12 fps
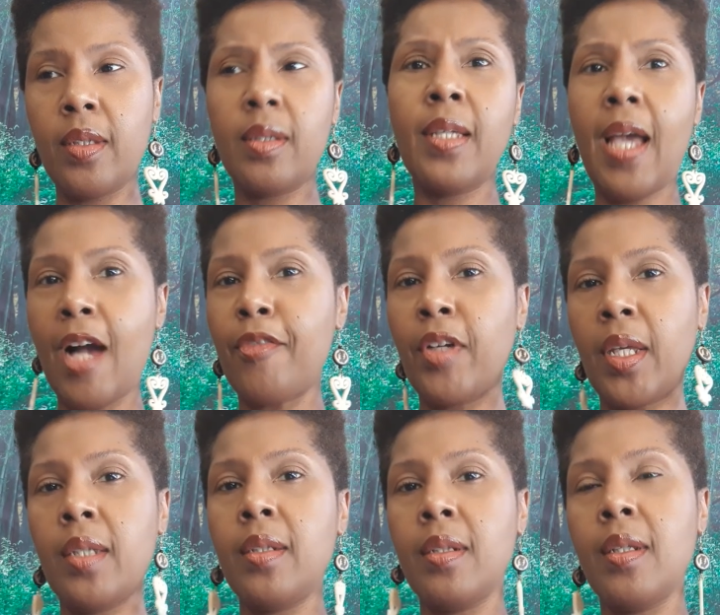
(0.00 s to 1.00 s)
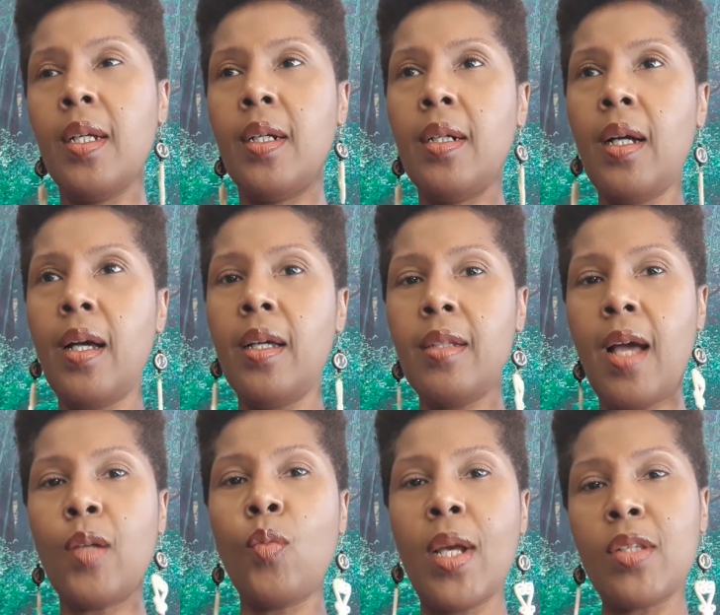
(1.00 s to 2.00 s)
the, the African uh,
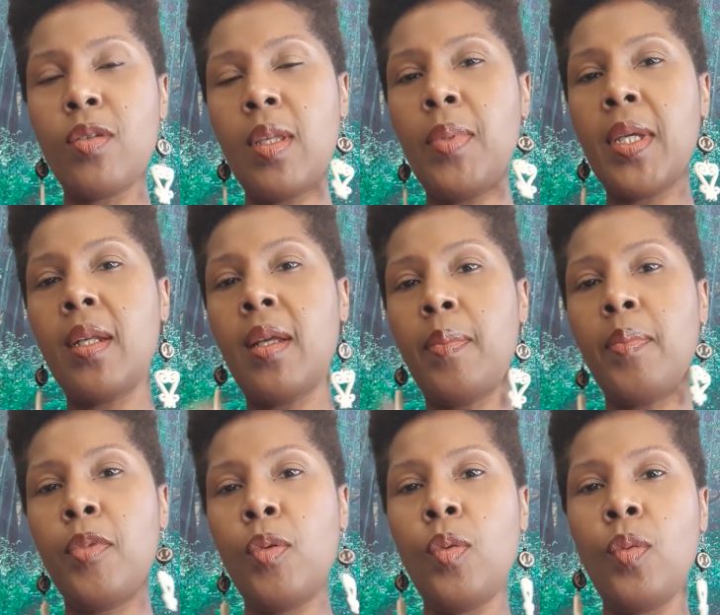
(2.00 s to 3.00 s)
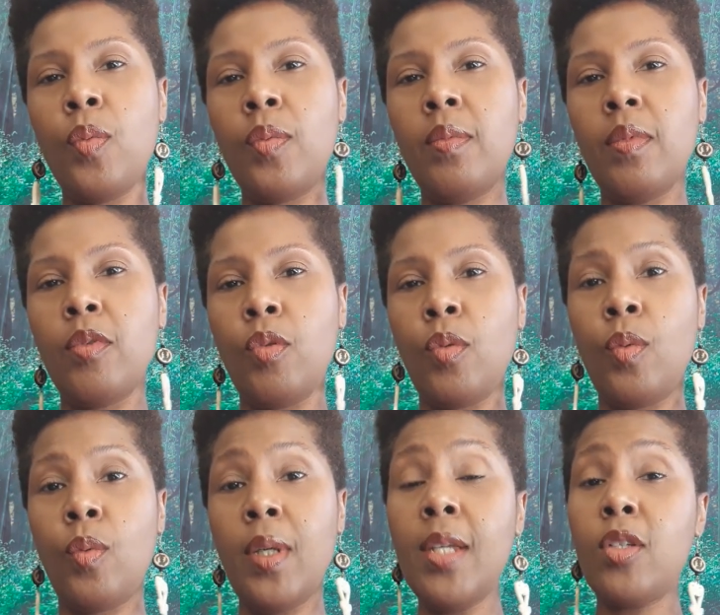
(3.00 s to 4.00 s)
non-Western, they pick it up through
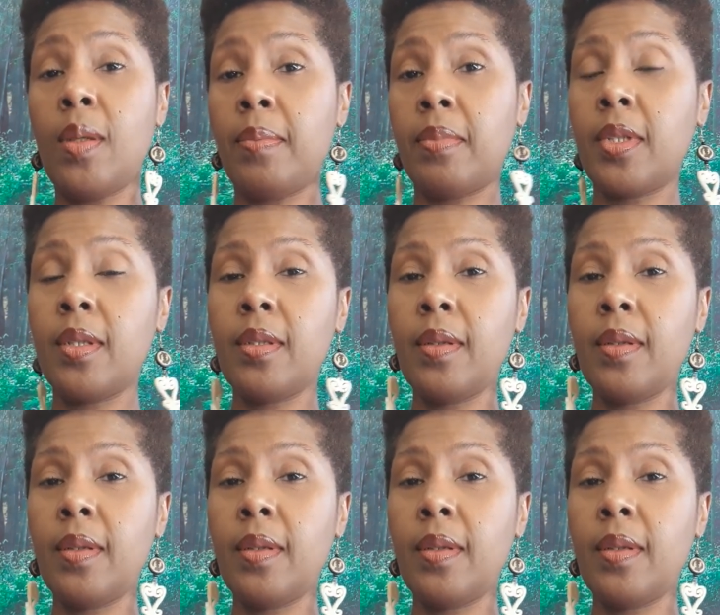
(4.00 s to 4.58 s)
through Egypt.